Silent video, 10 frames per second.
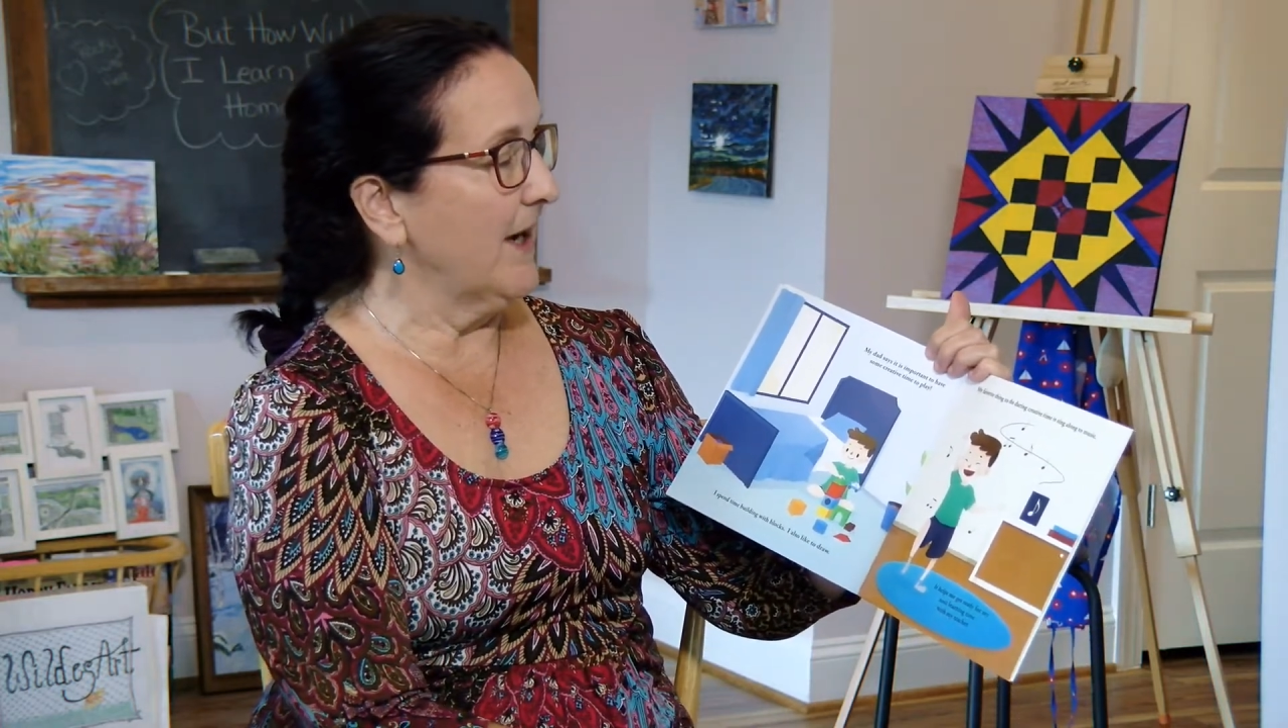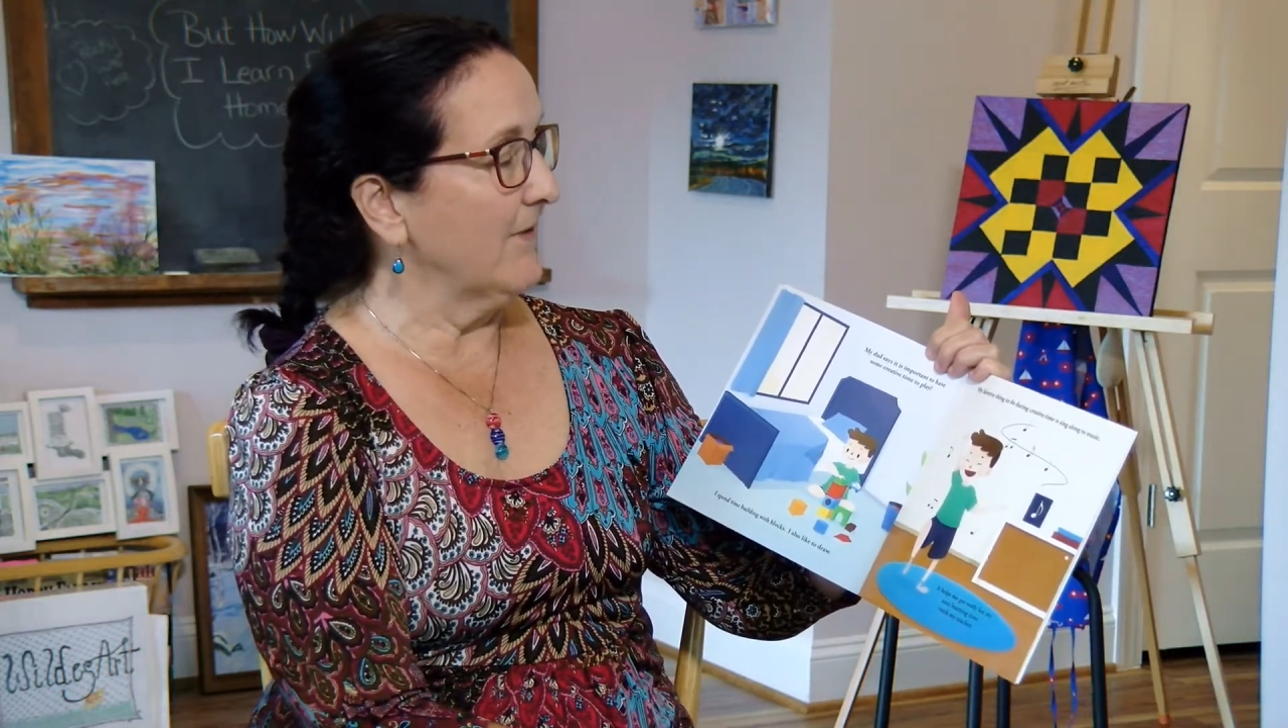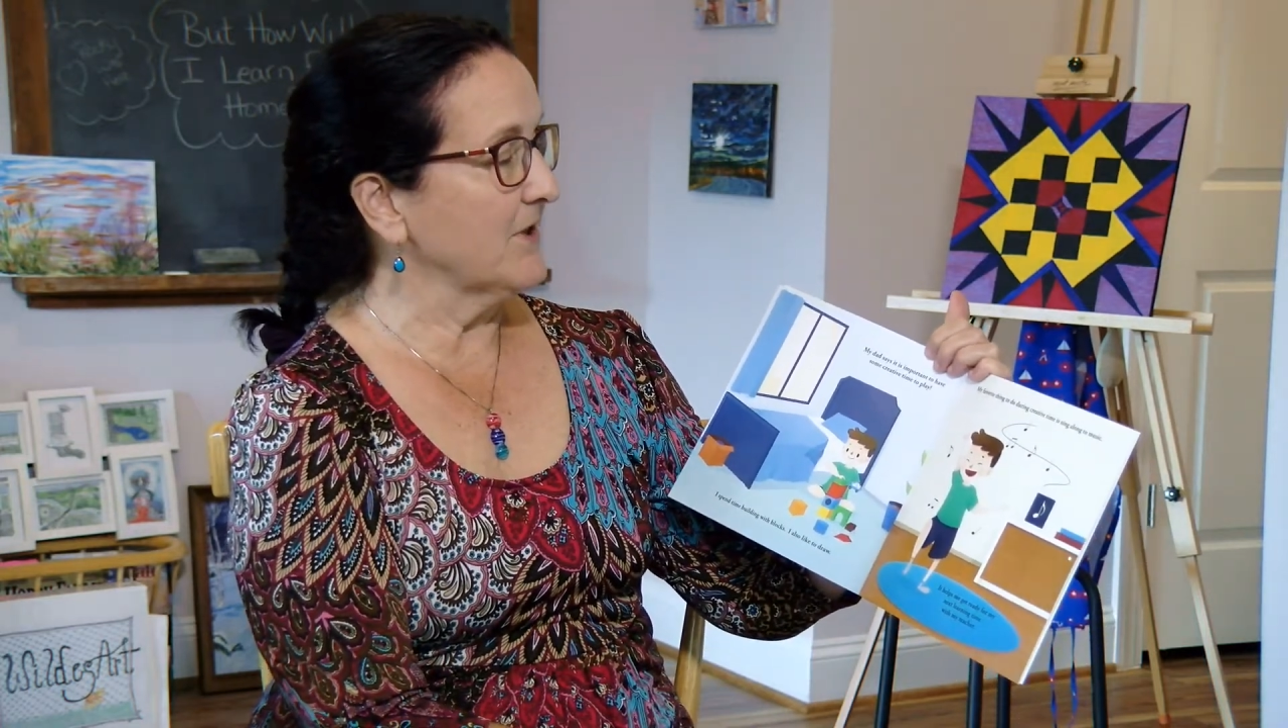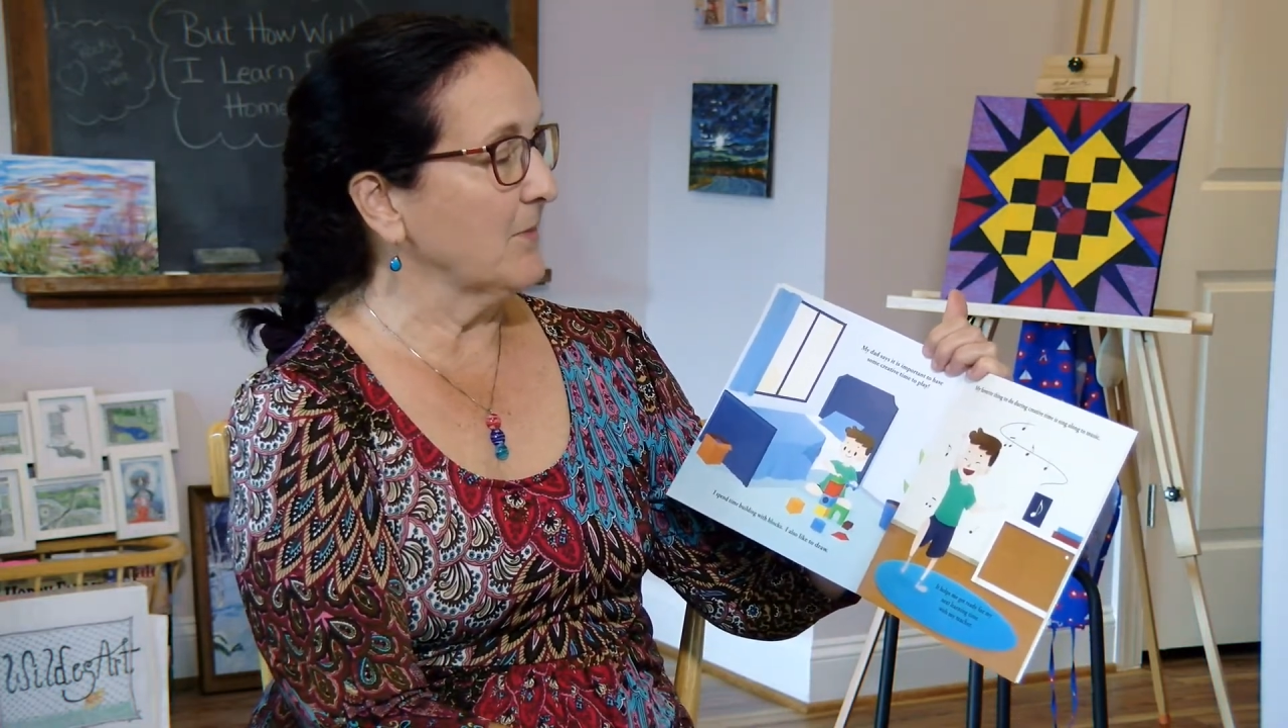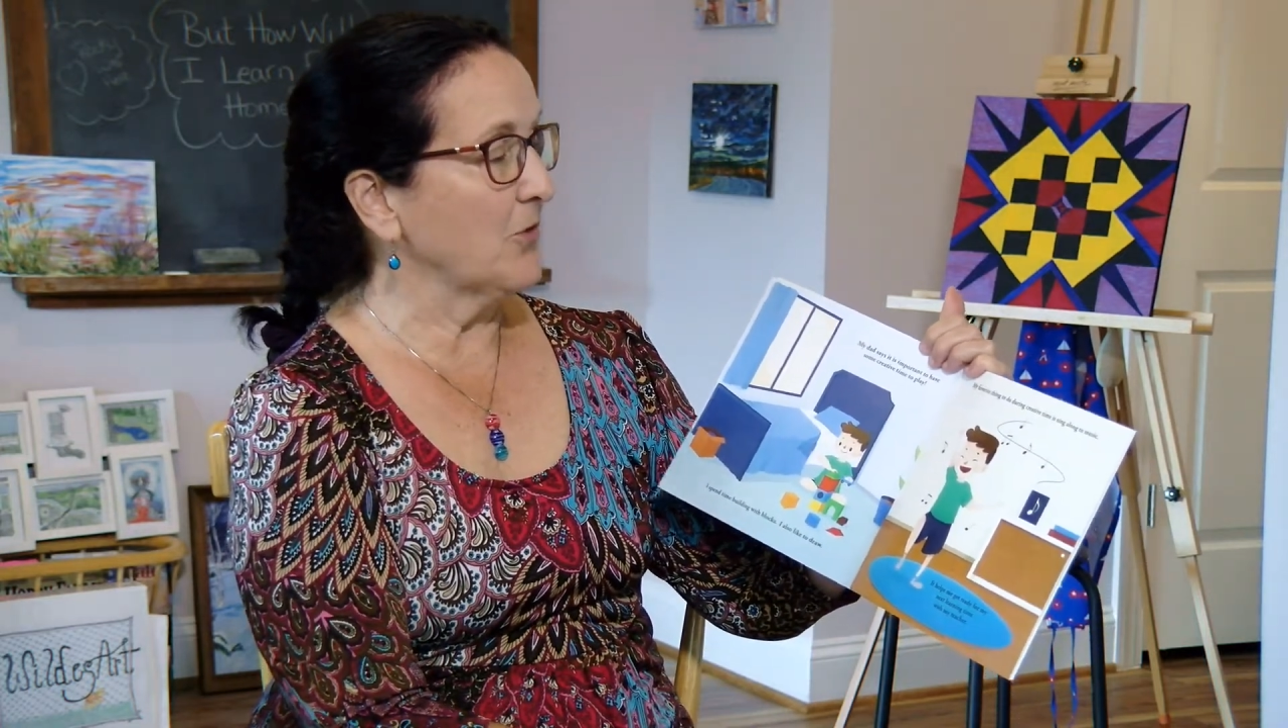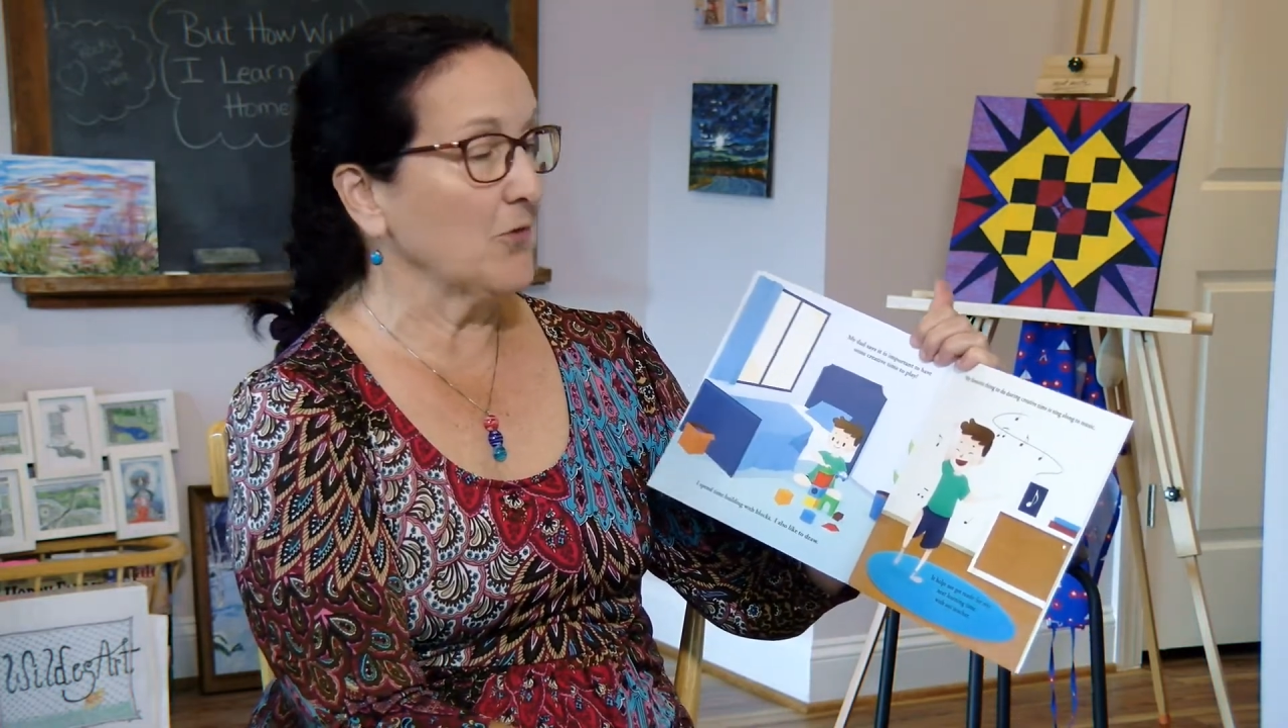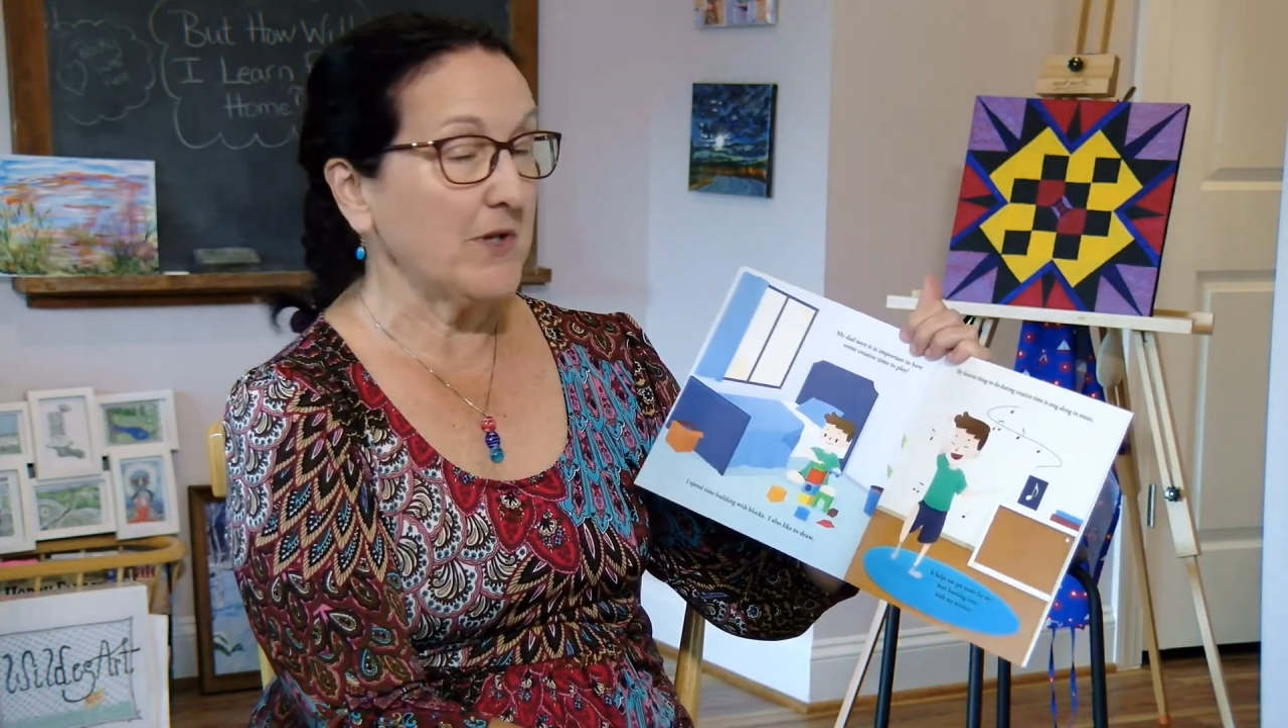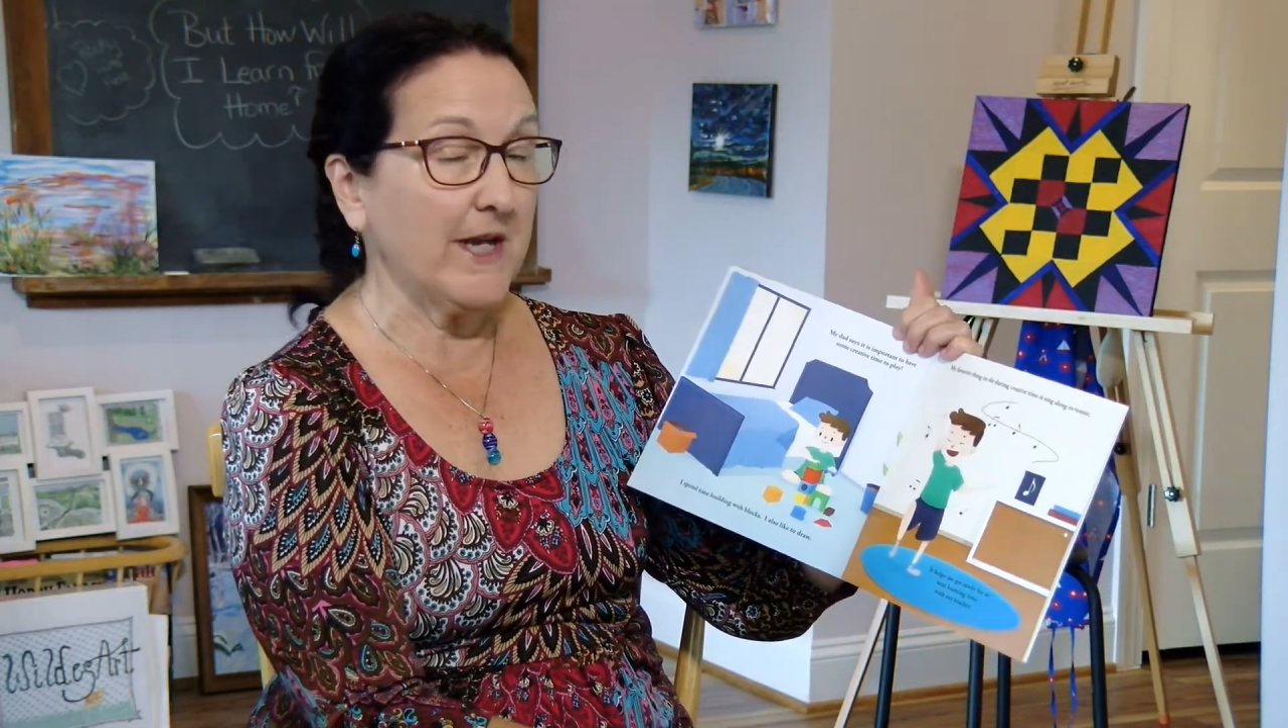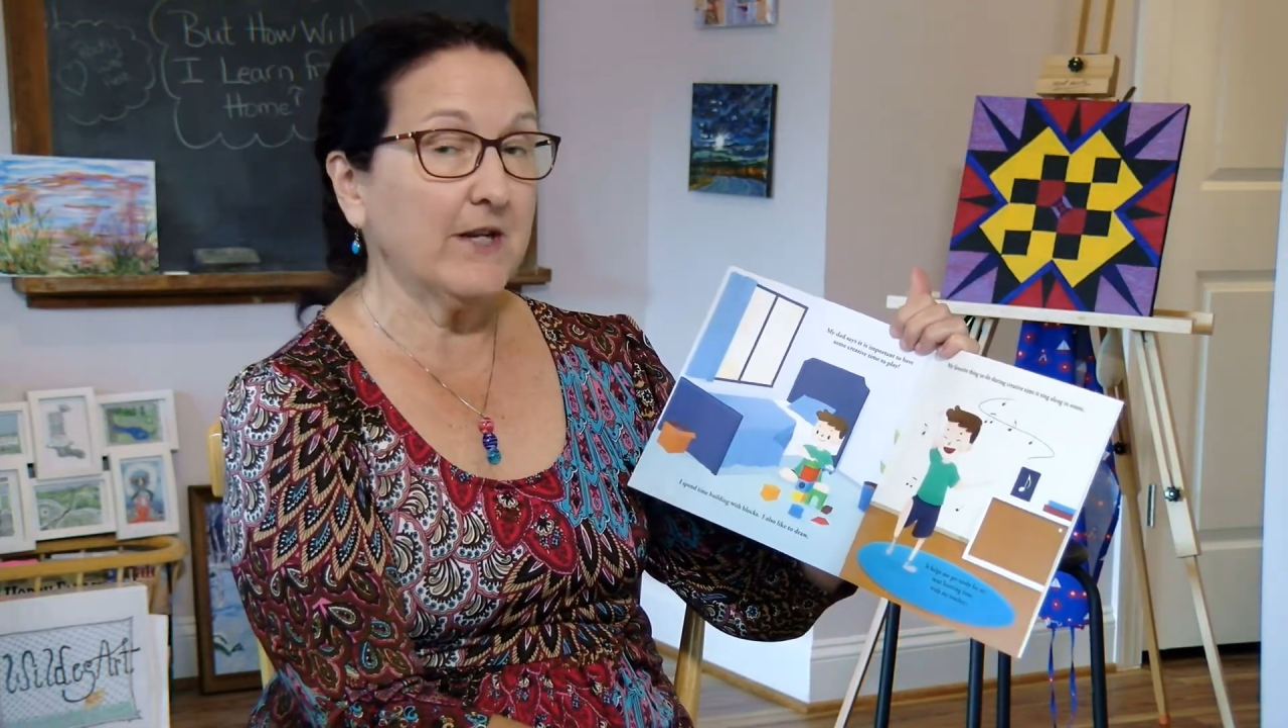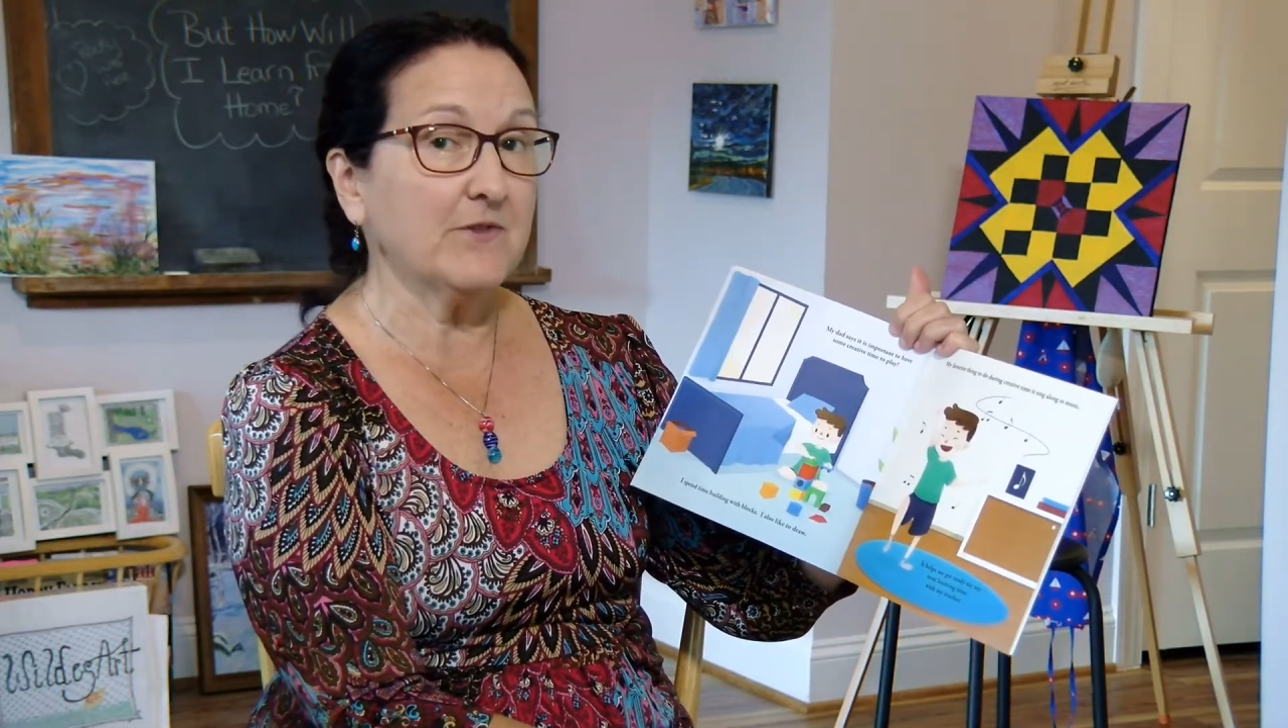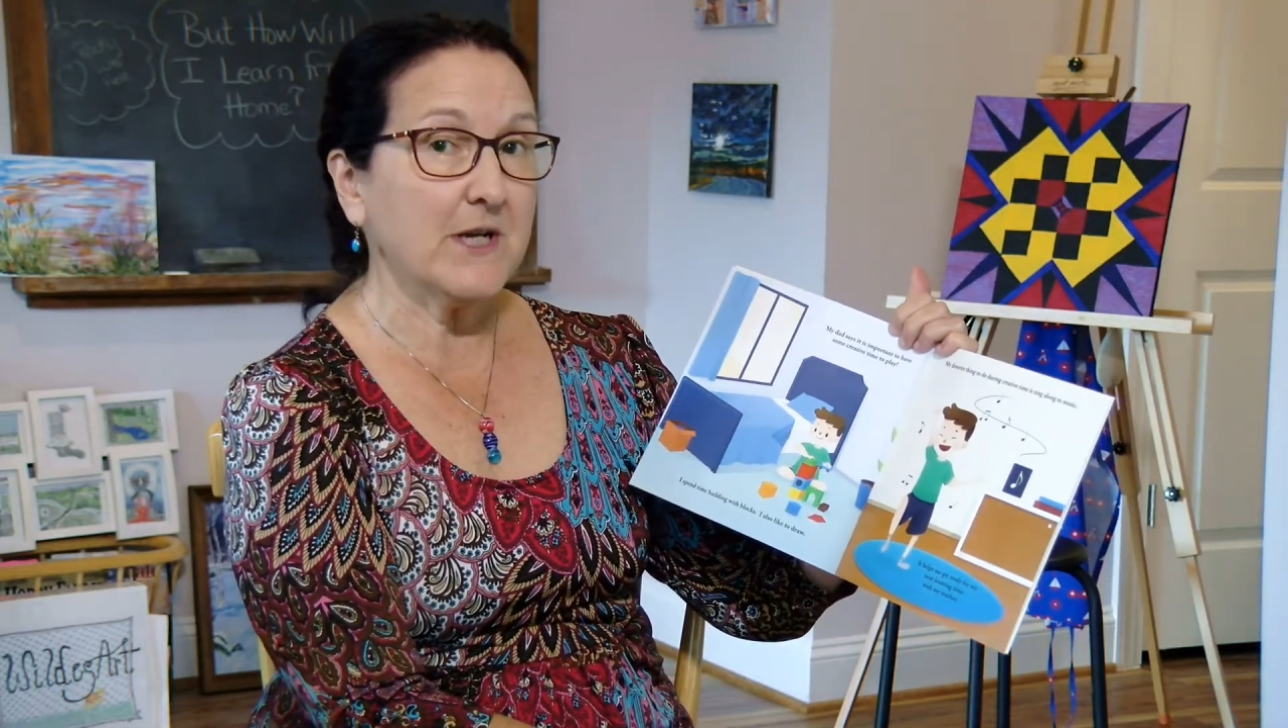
have some creative